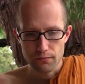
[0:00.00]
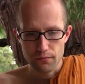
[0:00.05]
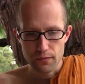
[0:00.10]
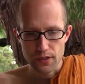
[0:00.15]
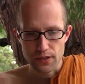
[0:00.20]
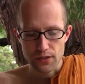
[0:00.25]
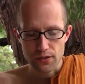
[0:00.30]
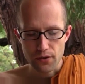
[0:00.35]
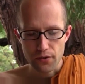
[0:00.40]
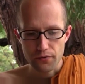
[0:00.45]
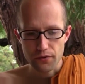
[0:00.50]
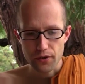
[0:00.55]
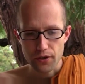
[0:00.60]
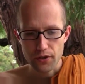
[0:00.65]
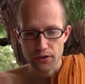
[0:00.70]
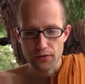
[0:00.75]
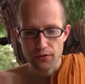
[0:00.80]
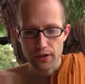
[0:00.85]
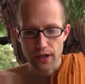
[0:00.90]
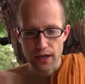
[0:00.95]
And so if you
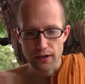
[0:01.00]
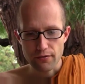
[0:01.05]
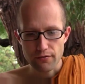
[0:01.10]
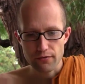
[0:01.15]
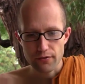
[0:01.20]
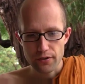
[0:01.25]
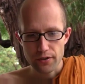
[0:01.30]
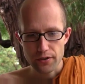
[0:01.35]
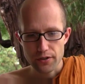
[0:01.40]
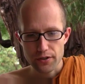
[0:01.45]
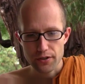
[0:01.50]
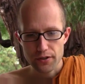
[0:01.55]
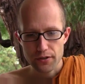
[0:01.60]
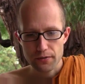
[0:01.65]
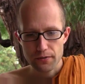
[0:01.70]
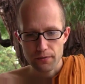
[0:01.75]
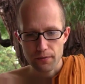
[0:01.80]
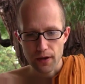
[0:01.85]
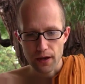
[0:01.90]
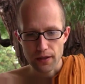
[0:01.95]
can do that first,
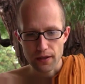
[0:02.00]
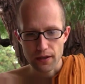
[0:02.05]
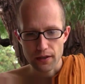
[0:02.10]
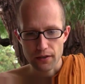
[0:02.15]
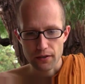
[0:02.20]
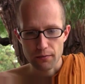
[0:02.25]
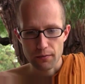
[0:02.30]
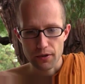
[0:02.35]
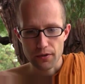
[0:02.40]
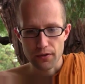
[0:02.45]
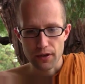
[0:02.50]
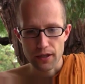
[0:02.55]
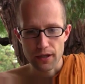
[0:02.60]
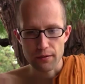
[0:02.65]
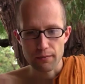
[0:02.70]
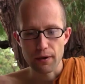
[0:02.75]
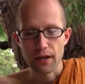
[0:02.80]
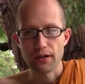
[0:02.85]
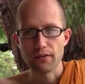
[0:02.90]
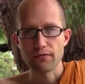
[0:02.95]
I think you'll be
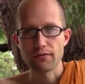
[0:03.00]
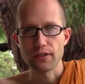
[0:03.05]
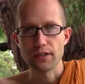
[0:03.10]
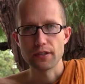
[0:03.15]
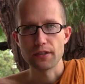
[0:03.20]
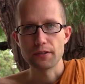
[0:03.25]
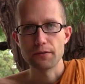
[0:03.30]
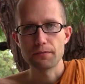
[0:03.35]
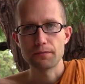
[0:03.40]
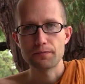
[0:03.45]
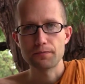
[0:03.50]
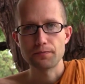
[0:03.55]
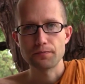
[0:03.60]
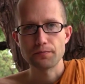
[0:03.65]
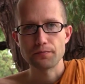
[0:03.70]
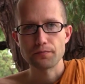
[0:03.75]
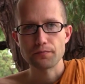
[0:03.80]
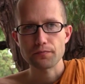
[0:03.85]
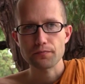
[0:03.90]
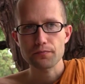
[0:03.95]
greatly benefited.
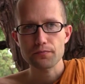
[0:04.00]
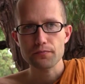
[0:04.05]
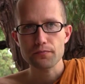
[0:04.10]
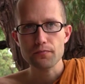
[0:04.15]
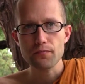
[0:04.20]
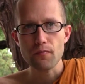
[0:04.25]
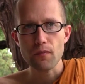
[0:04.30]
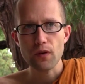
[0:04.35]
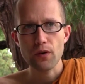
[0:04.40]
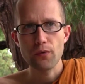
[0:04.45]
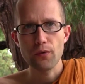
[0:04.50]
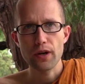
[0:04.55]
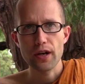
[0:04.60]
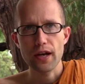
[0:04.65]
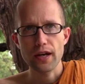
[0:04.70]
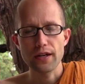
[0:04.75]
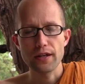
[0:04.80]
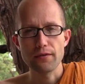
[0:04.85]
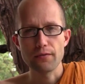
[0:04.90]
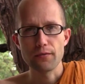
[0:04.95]
When
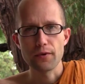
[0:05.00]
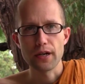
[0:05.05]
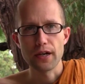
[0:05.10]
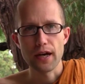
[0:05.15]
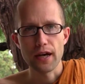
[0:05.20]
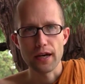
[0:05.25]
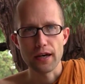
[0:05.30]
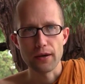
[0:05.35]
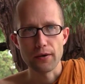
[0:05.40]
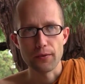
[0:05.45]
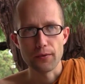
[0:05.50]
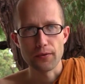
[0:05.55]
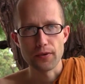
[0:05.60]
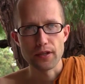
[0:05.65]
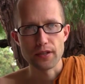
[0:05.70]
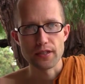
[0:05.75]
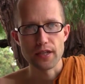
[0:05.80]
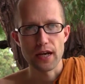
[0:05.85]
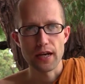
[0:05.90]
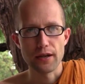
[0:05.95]

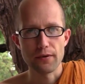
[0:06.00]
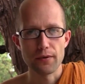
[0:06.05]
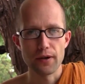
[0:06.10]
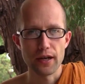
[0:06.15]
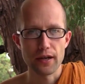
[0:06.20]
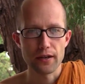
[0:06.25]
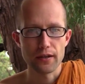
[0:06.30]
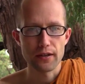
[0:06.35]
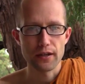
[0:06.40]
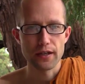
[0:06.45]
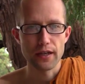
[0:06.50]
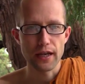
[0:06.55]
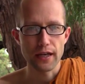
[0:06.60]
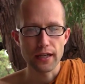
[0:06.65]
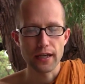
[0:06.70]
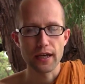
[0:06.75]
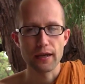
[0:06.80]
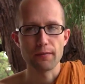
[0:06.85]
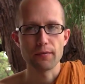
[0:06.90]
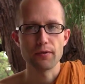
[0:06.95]
the day
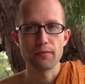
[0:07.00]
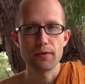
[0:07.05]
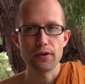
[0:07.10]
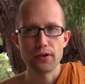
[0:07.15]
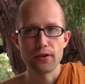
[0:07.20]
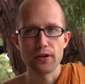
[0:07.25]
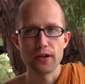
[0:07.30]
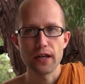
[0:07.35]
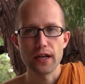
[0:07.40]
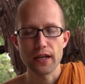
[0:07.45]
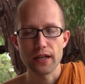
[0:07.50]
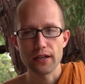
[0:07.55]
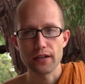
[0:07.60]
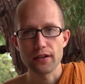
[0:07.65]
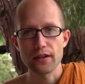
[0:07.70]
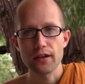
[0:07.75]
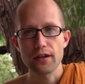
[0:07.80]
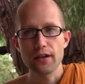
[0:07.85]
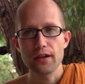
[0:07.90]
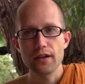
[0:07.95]
came to be
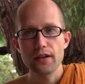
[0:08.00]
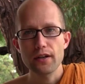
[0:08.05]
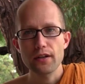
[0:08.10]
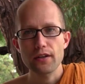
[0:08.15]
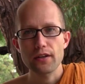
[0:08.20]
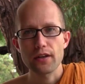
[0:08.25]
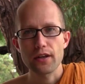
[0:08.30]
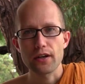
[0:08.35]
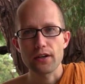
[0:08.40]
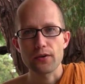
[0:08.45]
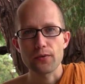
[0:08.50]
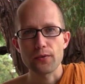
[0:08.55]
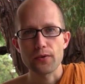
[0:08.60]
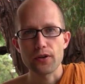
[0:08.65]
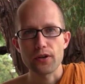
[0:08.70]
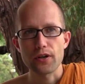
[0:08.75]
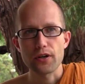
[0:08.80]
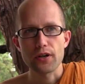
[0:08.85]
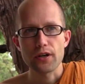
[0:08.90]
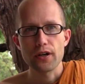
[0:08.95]
ordained, there
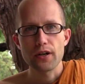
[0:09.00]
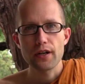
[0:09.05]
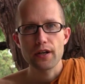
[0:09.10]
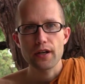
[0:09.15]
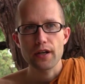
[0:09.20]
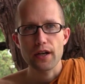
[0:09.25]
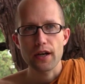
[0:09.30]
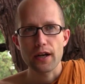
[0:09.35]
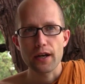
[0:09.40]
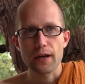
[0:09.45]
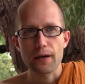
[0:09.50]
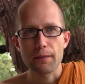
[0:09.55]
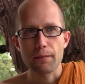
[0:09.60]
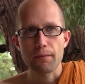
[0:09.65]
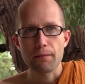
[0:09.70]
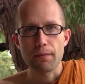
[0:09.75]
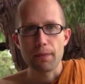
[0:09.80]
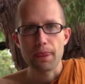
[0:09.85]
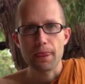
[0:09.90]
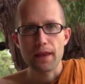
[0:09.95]
were
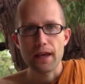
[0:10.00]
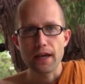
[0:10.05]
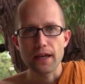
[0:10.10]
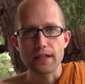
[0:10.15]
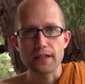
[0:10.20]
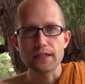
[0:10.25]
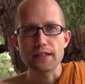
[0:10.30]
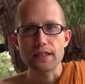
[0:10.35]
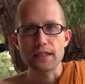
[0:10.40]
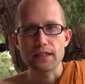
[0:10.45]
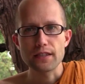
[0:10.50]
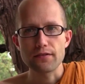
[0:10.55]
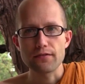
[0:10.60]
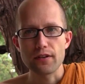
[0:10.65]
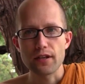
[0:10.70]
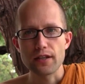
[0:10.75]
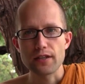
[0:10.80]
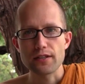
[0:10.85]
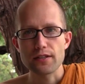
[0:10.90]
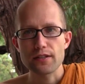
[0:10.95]
18
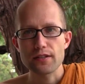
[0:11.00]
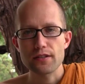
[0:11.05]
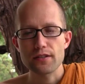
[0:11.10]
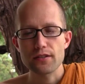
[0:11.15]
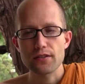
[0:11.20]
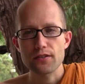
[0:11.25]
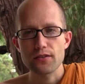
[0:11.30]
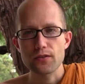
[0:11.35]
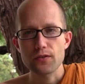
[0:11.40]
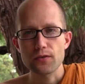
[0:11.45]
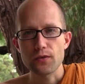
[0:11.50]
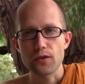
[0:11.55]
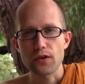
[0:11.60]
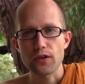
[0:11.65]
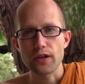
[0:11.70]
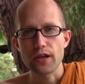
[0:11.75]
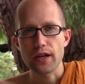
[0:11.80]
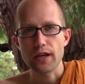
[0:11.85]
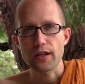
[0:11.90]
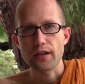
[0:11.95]
of us who
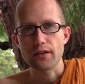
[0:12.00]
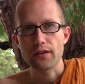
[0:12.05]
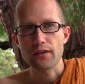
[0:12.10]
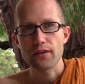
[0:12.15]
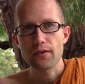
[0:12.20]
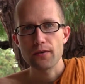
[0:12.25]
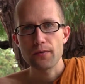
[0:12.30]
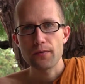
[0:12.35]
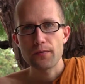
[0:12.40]
ordained,